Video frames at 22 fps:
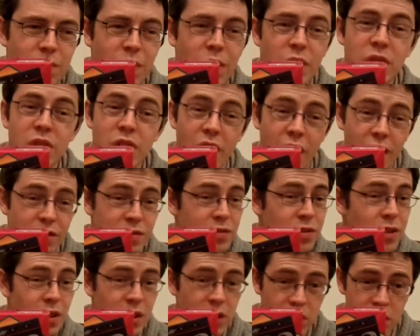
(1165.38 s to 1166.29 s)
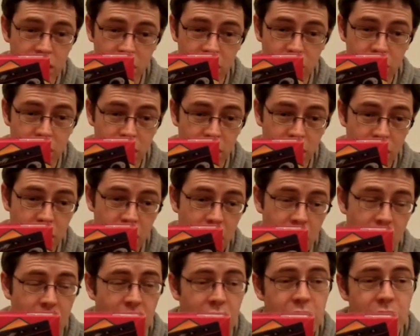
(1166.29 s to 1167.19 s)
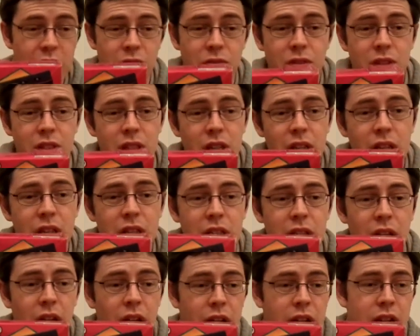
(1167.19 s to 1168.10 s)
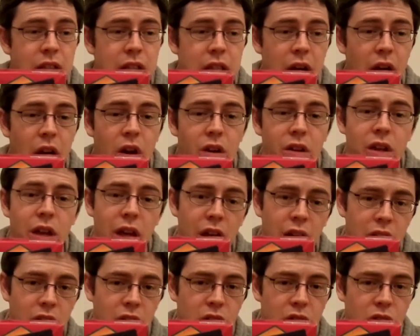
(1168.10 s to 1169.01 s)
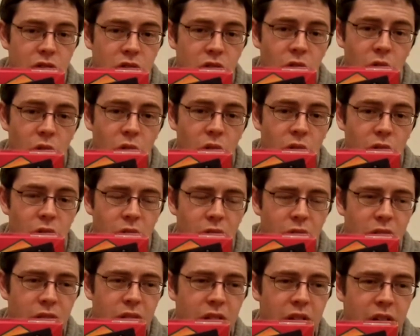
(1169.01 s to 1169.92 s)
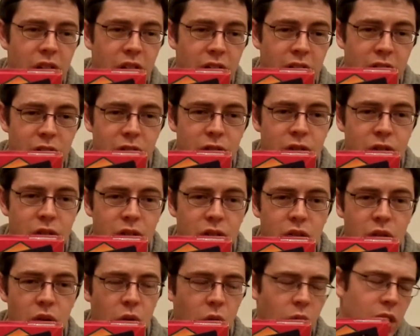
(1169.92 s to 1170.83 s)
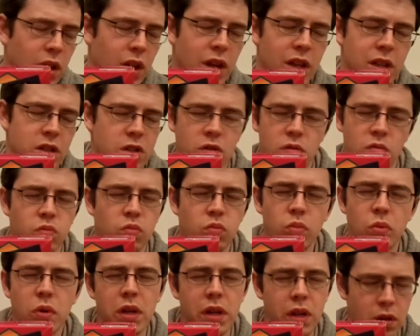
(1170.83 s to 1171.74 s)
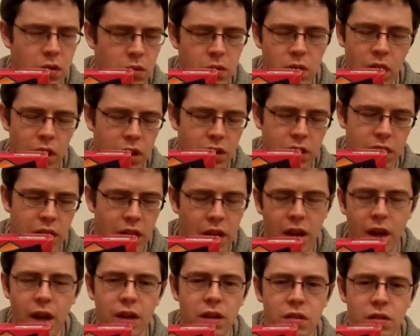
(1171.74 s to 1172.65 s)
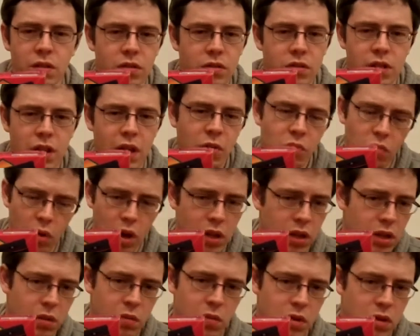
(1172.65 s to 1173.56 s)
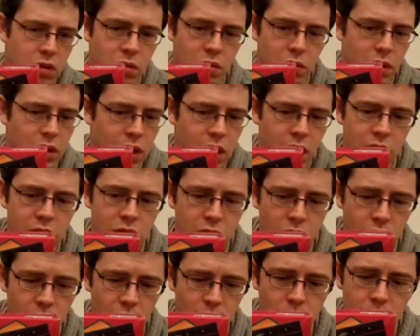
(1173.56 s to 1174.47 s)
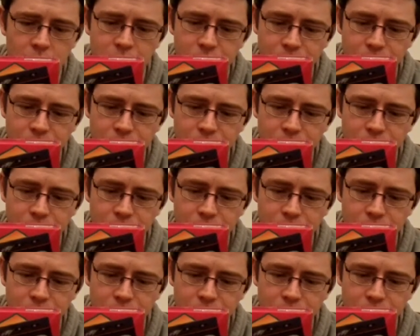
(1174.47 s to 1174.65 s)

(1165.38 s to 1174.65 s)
not very good. And even things like the arcade controller is just weird. I can't understand what they were doing with that controller.